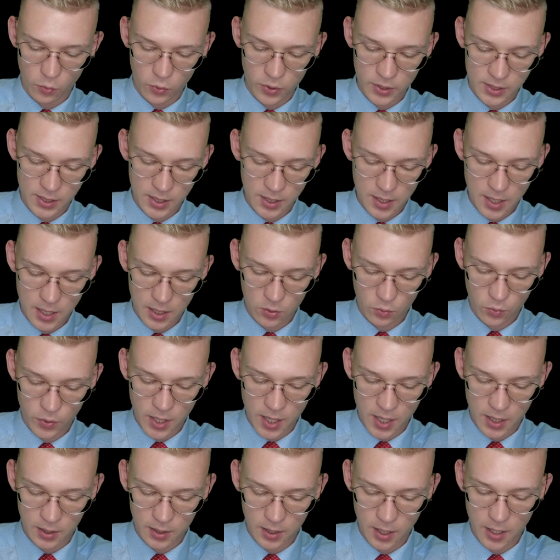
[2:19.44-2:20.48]
we see that we
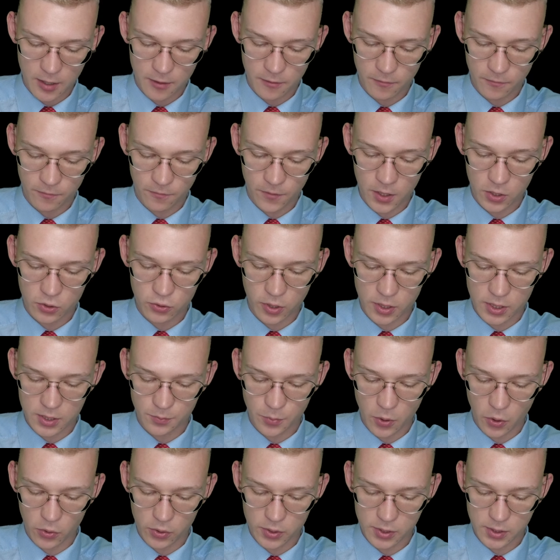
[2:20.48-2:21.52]
get a phi
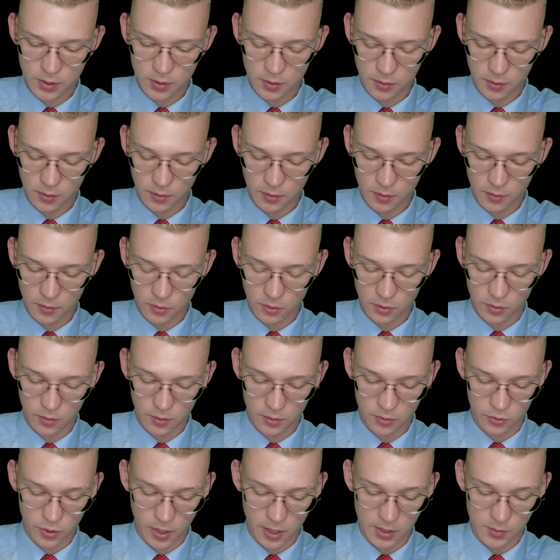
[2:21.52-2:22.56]
transposed
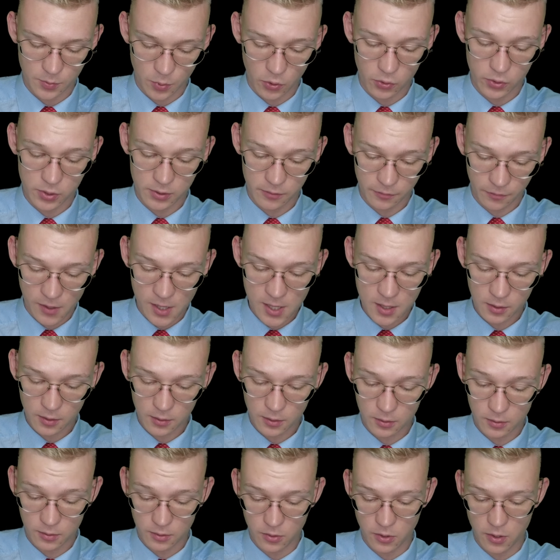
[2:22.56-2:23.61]
transposed
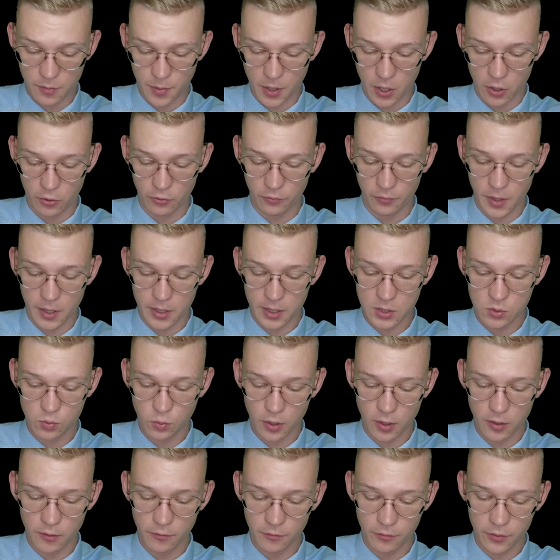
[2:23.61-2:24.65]
phi to the power of minus
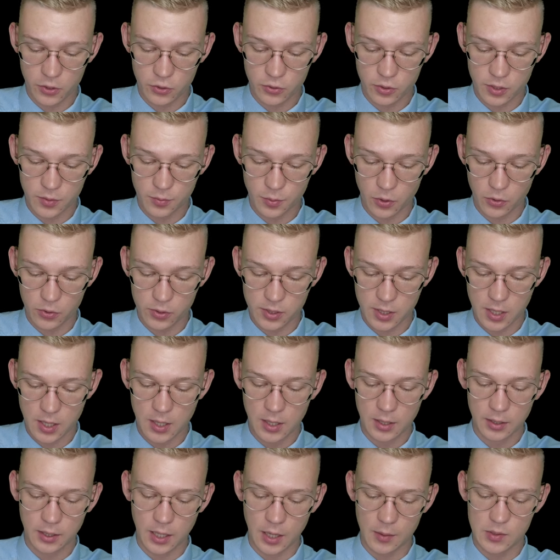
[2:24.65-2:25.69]
1 phi transposed
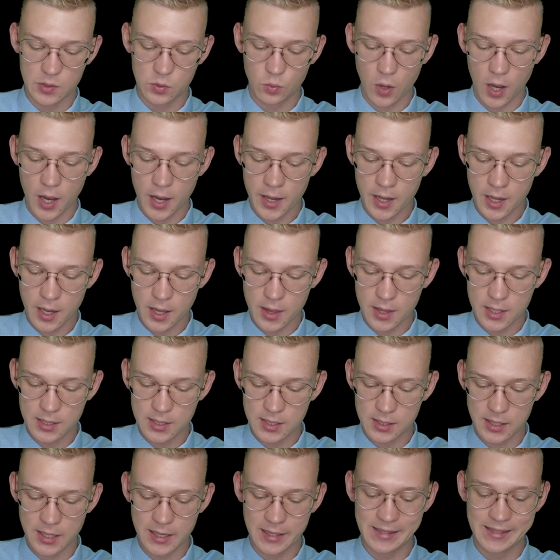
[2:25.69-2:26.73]
times y, and
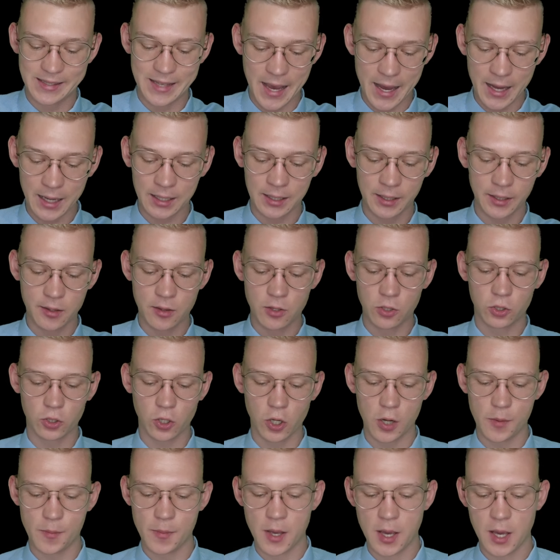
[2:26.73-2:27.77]
this is exactly the
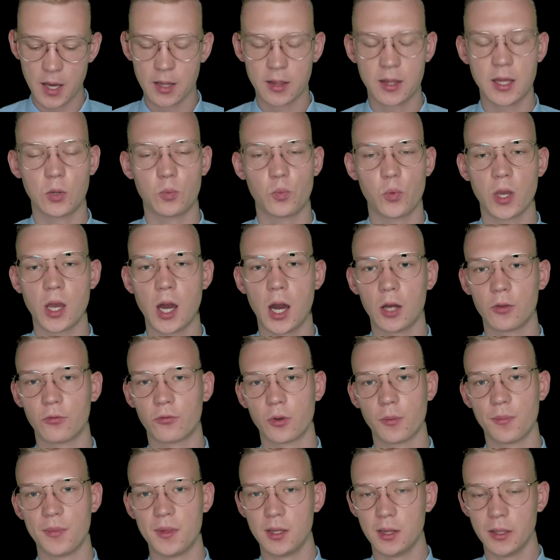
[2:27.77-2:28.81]
term that we got
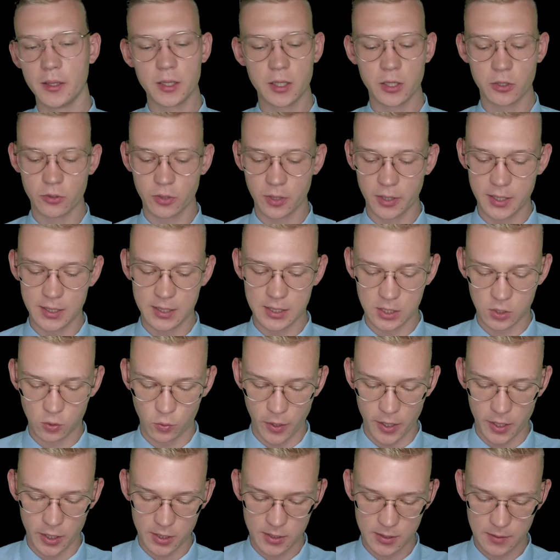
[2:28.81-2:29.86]
from the linear least
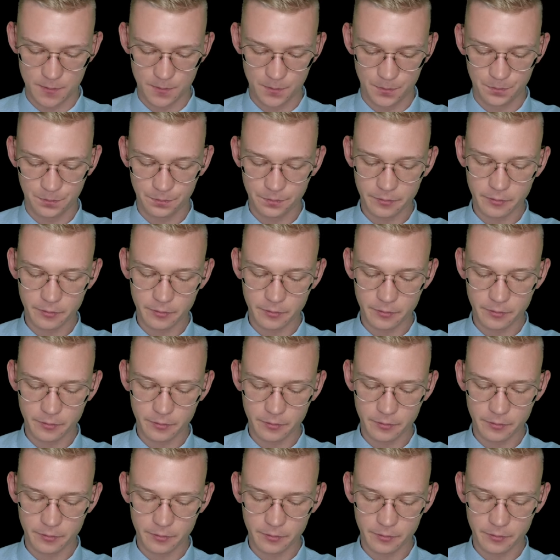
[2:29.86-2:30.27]
squares.